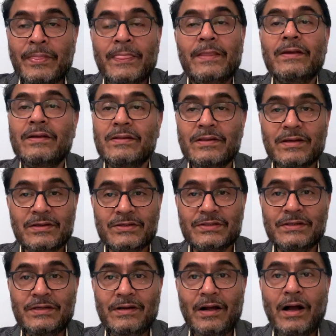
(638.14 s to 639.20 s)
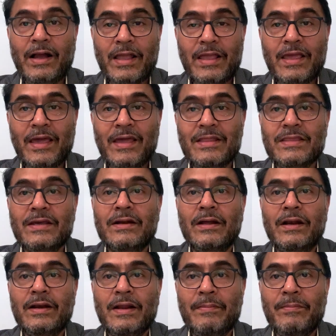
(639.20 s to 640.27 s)
In this, again, there are
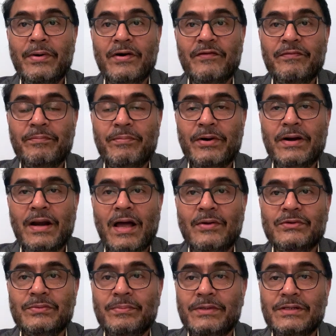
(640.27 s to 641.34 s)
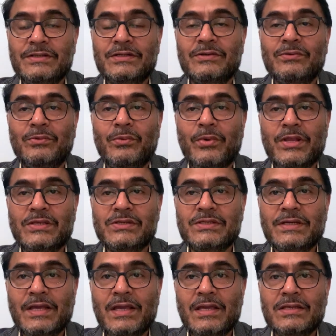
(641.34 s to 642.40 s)
a number of pronouncements which
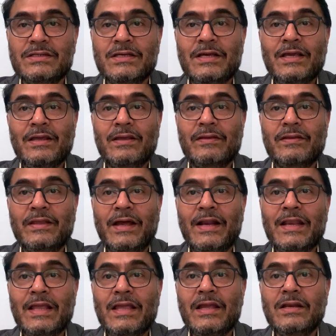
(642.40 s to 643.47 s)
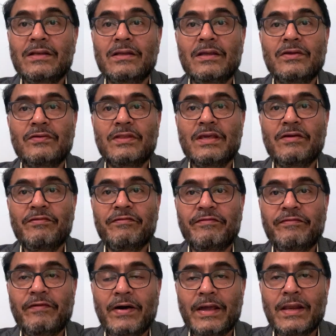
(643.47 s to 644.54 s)
says that it is the
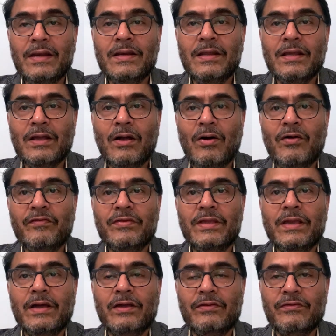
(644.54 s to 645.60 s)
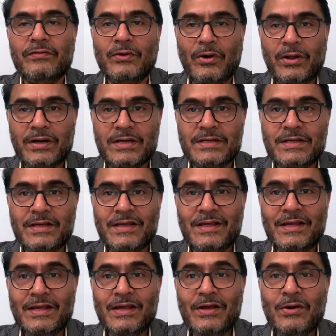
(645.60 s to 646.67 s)
finding of the
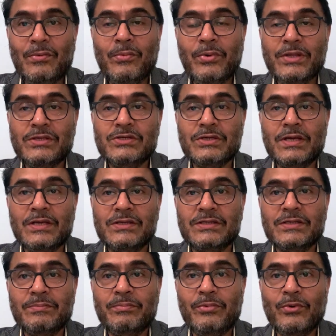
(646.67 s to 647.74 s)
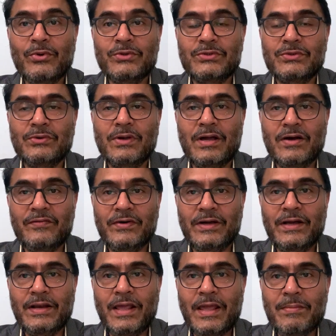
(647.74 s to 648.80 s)
authority which is supposed to
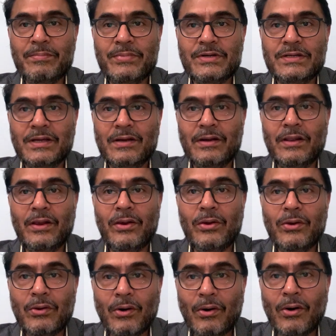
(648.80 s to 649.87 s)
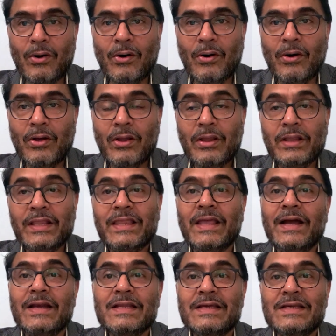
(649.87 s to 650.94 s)
govern a particular law
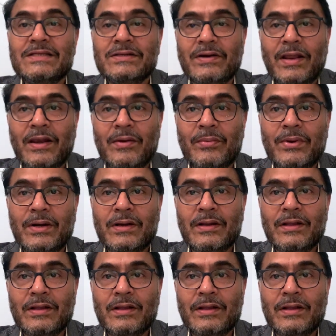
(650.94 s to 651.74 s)
that is relevant.